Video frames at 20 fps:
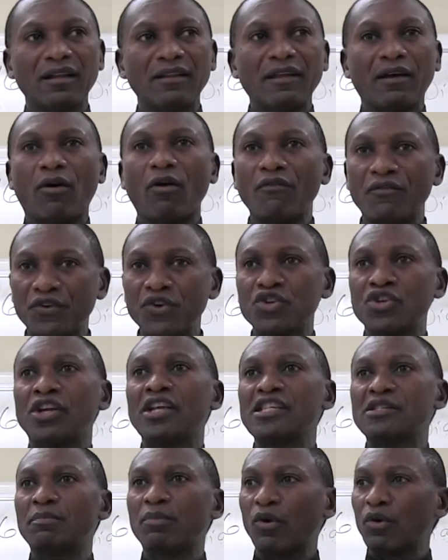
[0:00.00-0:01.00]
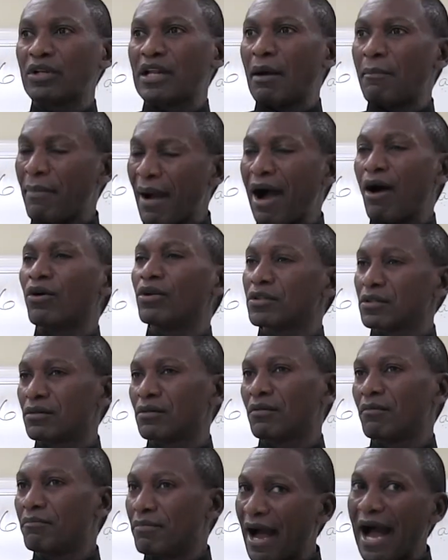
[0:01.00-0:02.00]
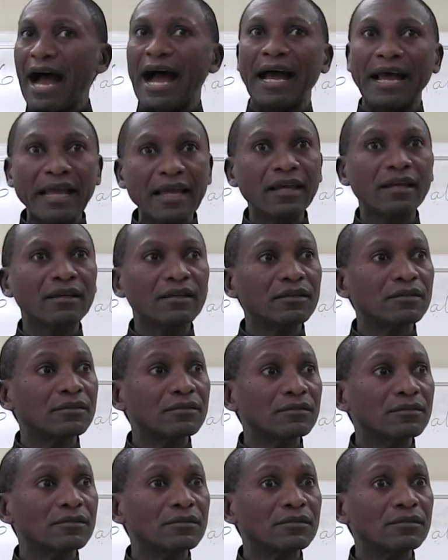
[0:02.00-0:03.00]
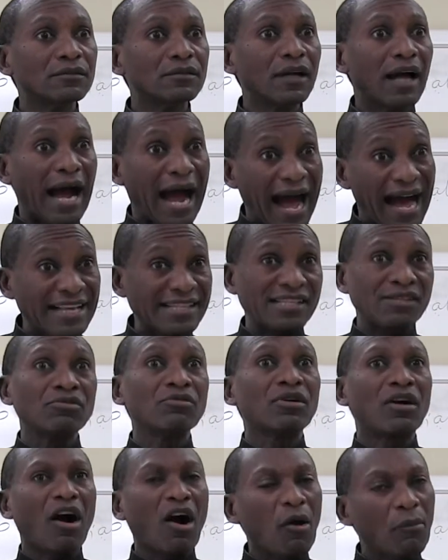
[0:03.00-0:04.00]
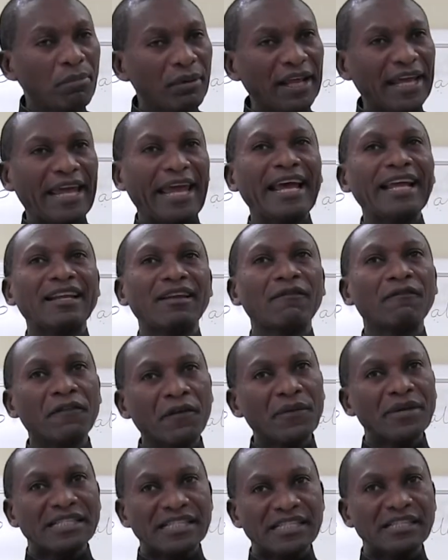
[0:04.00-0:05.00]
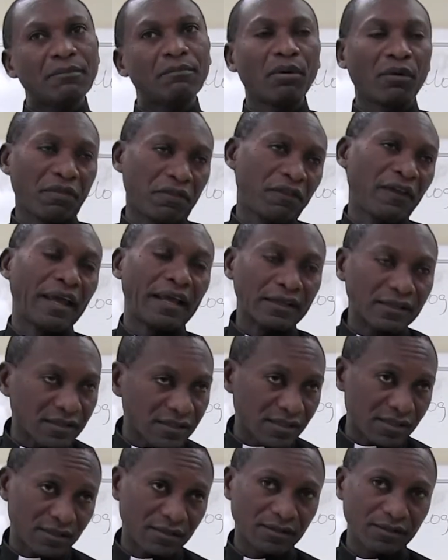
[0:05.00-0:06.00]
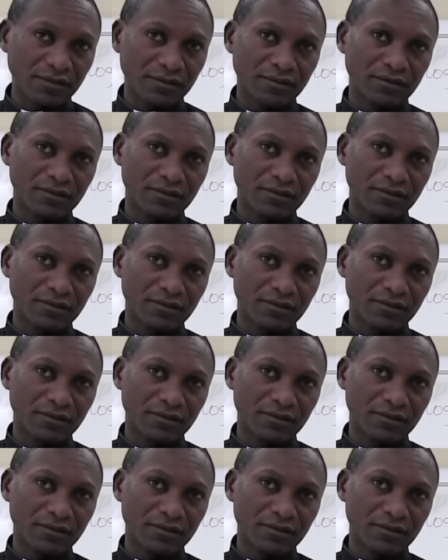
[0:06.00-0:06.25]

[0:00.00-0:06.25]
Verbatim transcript: The confusion is brought about by us who complicate very simple things.